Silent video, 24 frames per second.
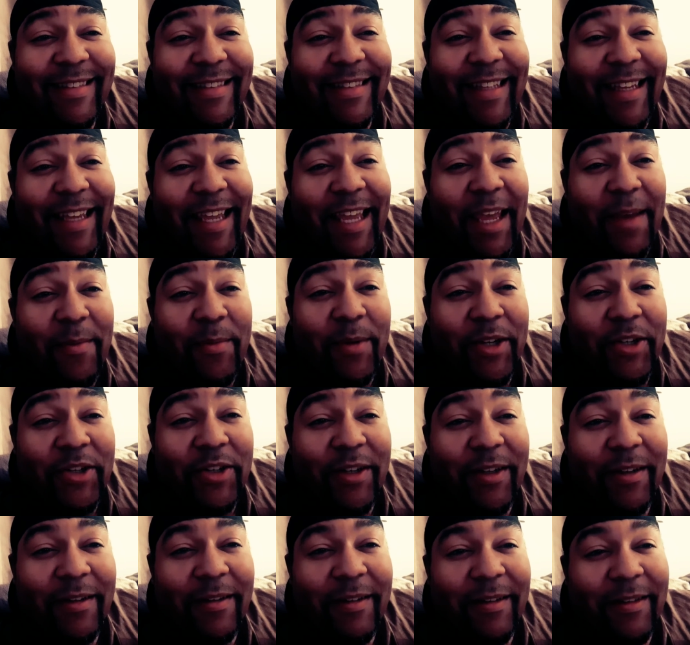the Game
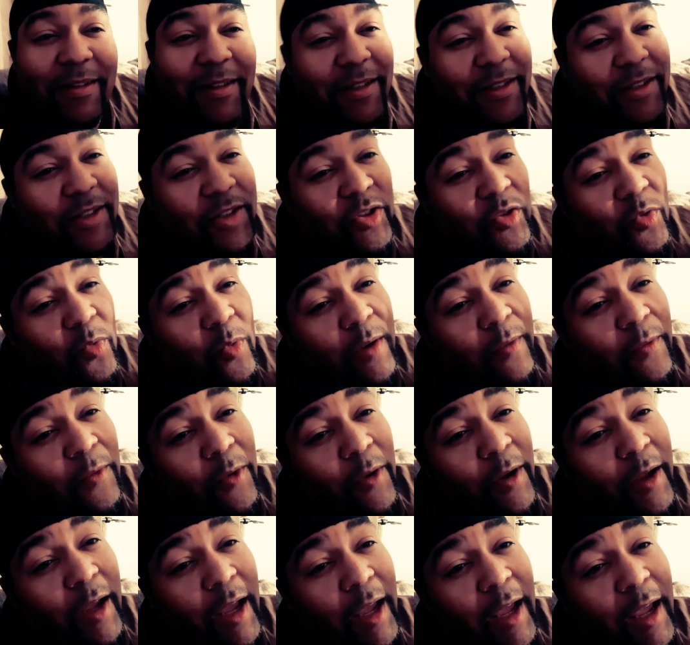Ninja, and this is
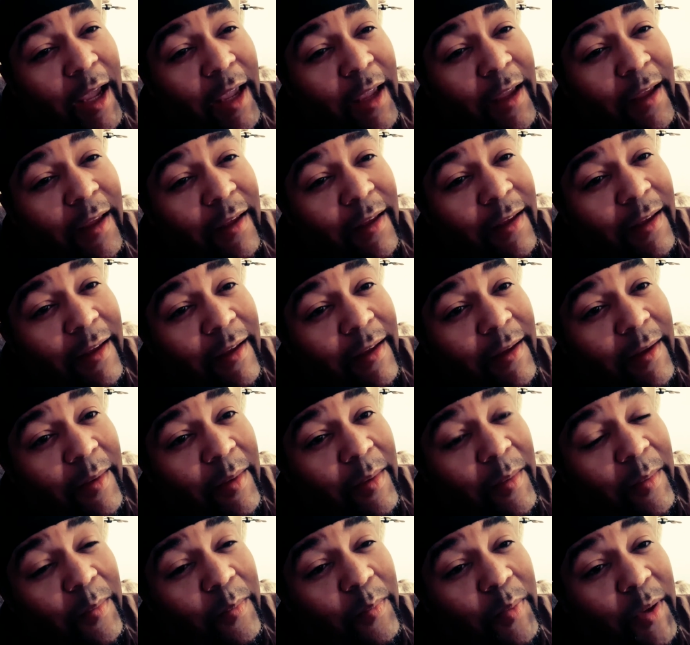24K
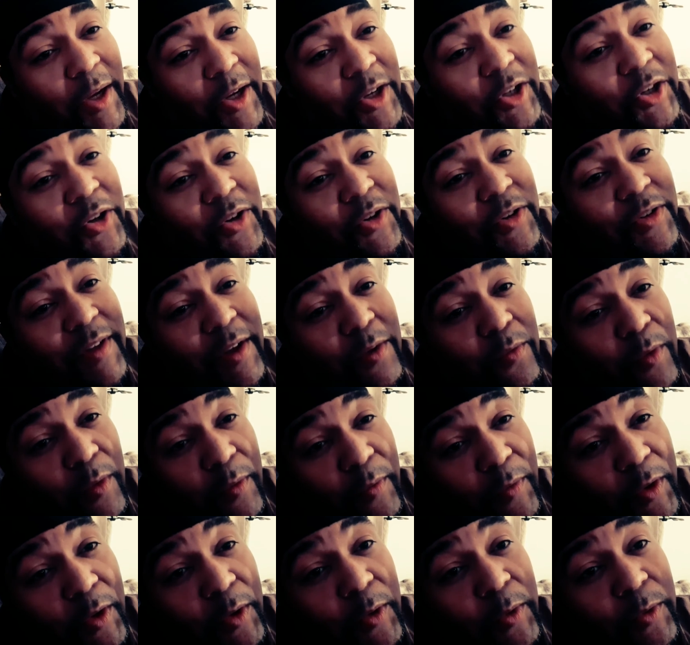pictures and
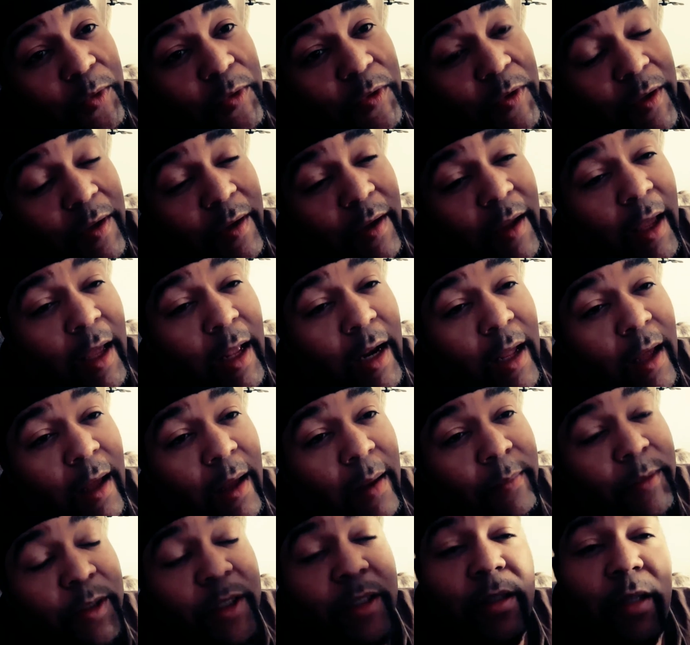reviews, and
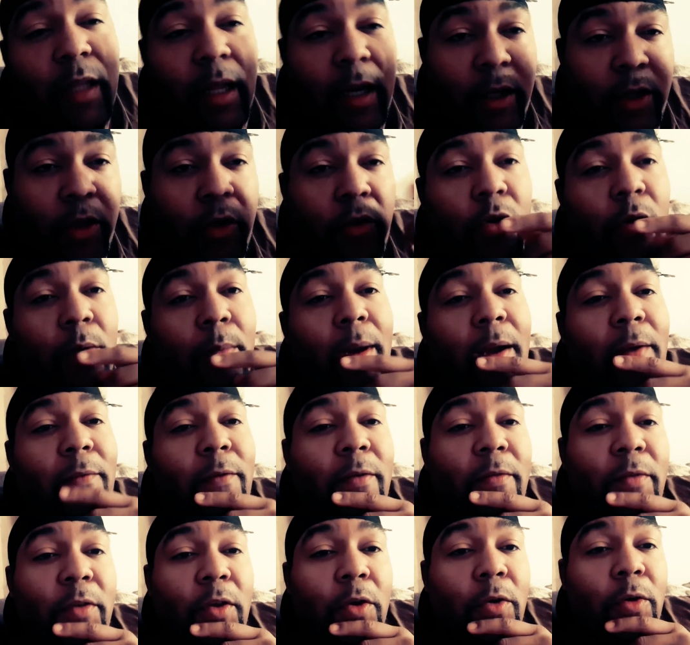I'm just letting you know my
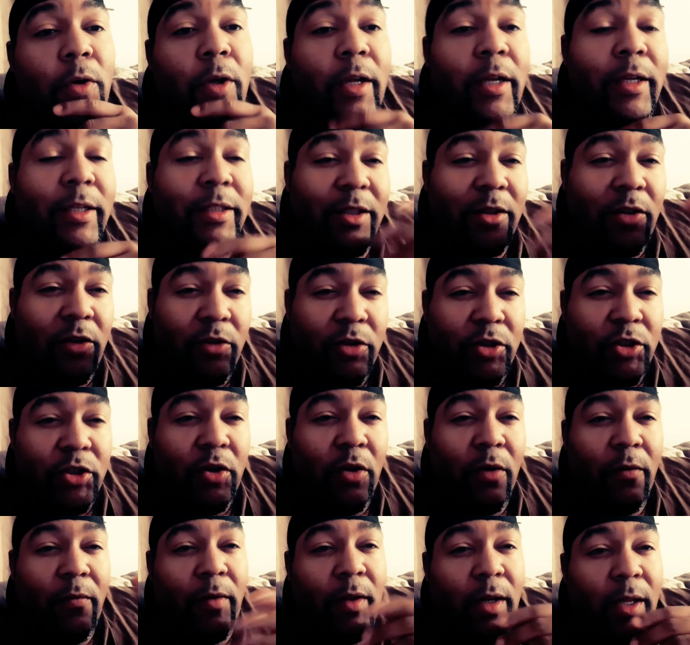review. It's a little
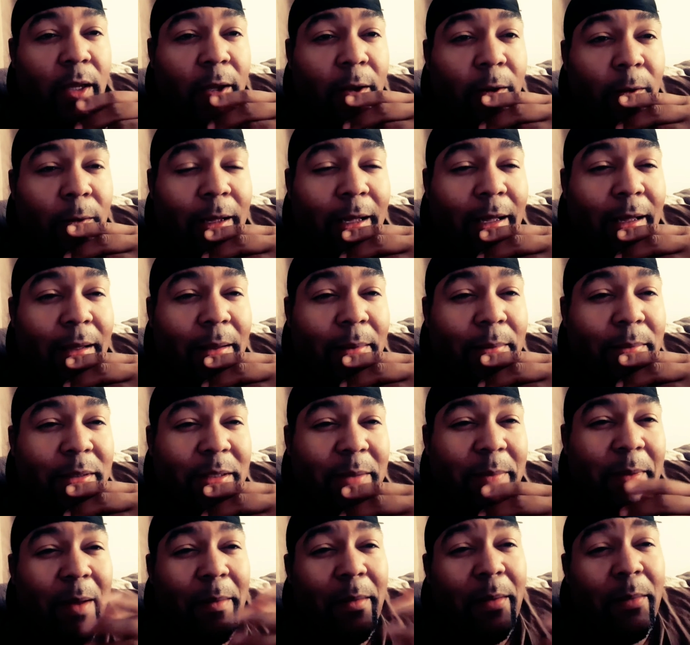short video. It's
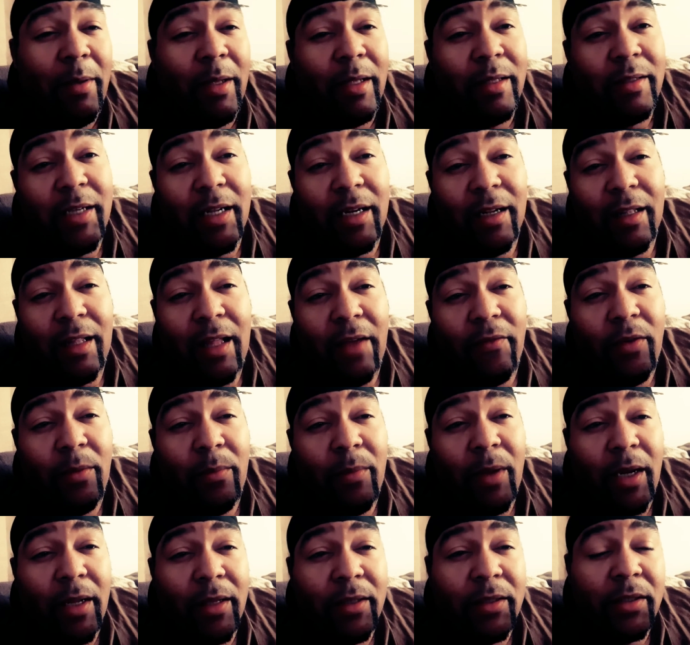about maybe 10-11
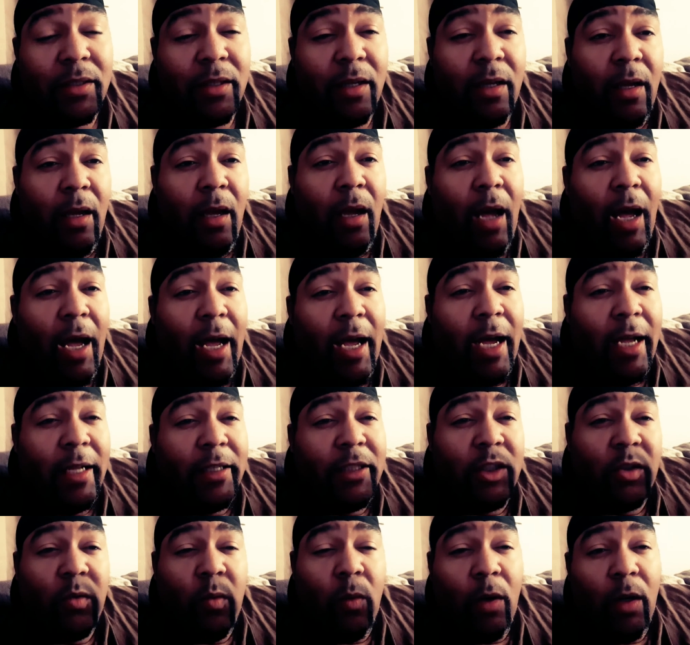minutes. I
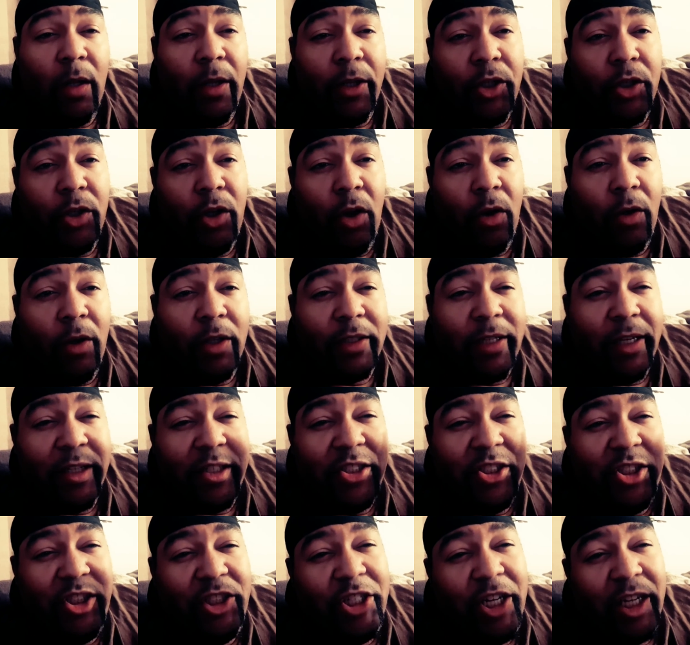just want to let you know because I
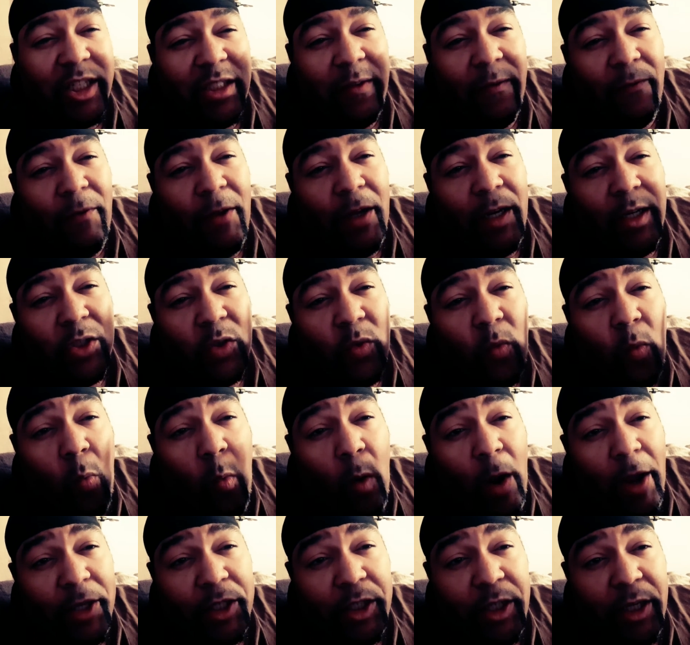just finished
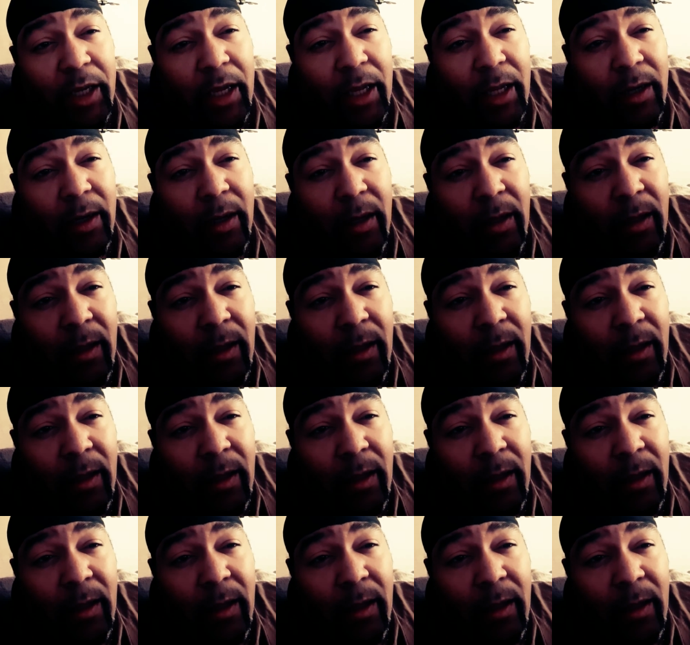watching it.